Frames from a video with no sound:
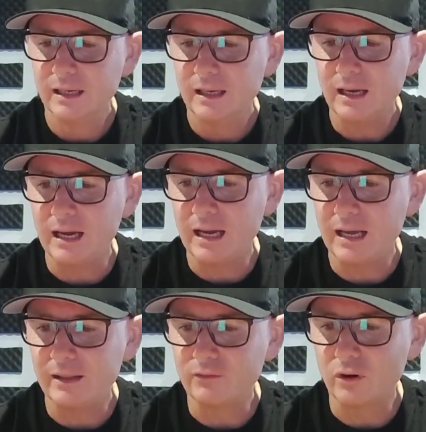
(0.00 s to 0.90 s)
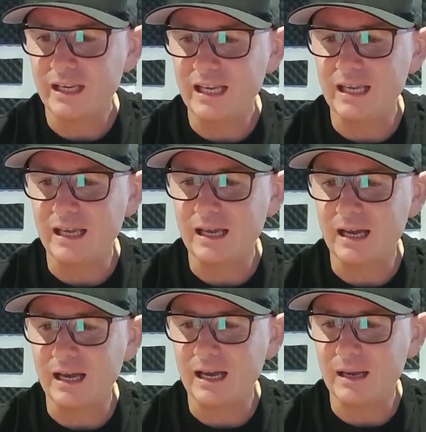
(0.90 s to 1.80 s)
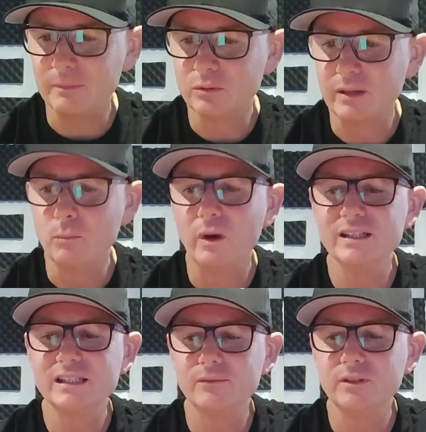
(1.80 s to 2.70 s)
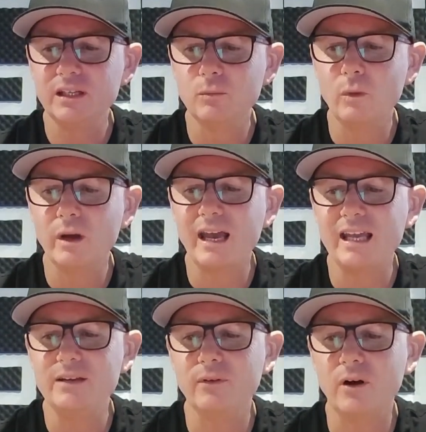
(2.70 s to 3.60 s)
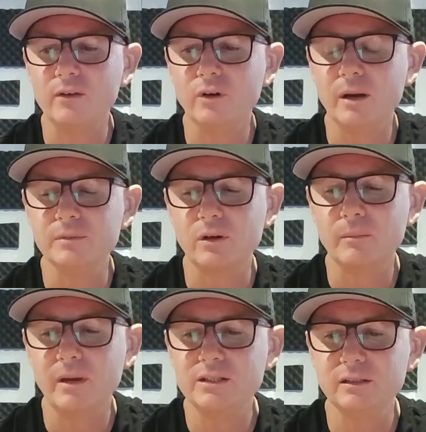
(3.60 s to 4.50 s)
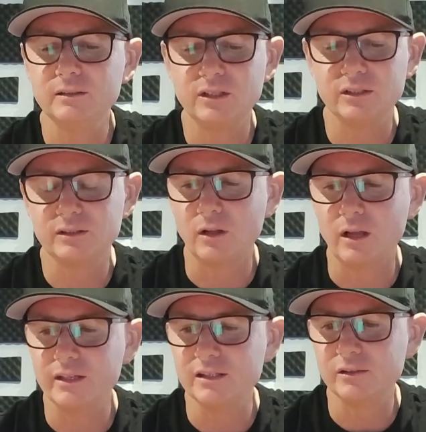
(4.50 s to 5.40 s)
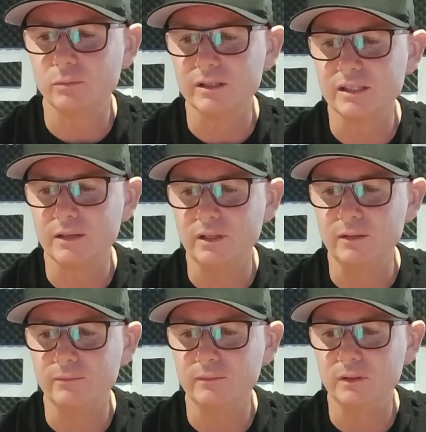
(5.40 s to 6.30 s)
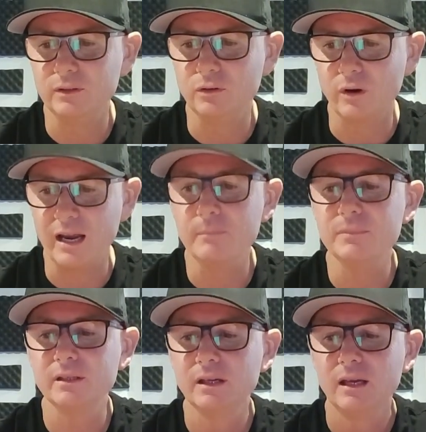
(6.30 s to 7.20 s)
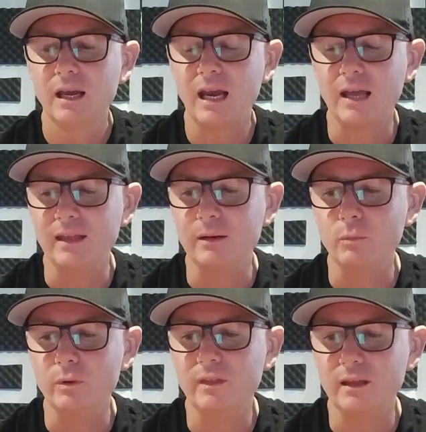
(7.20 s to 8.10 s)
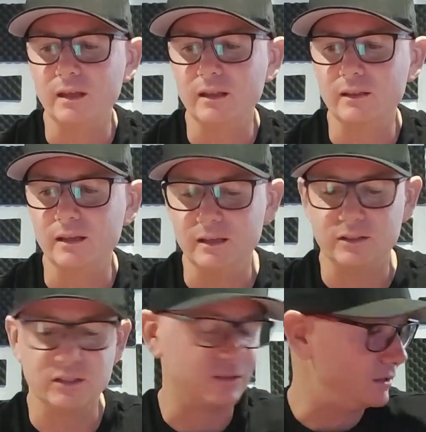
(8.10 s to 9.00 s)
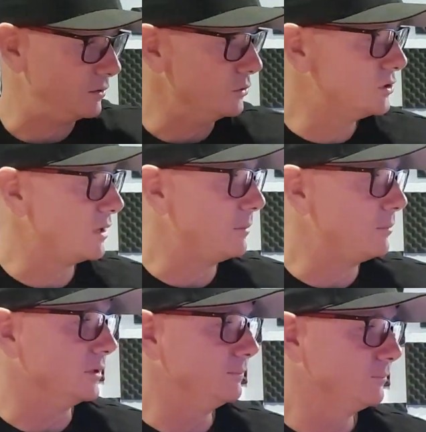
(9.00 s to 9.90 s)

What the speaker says: they've got here between 170 and 185 grams. So I'd imagine just like this, it's 170 grams. And then with the just a loose strap on,